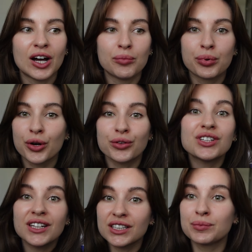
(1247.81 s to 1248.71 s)

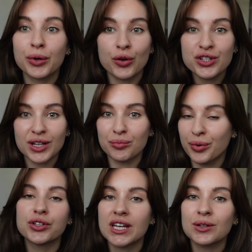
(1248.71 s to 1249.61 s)
protein is protein.
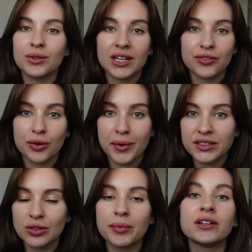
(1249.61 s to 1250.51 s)
Protein we need for
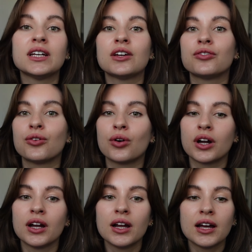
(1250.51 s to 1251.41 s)
muscle building,
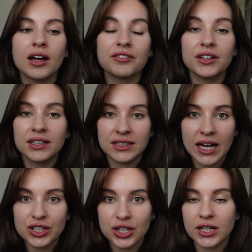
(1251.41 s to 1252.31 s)
for feeling
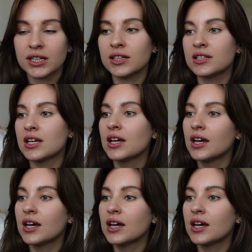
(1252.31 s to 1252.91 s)
satiated.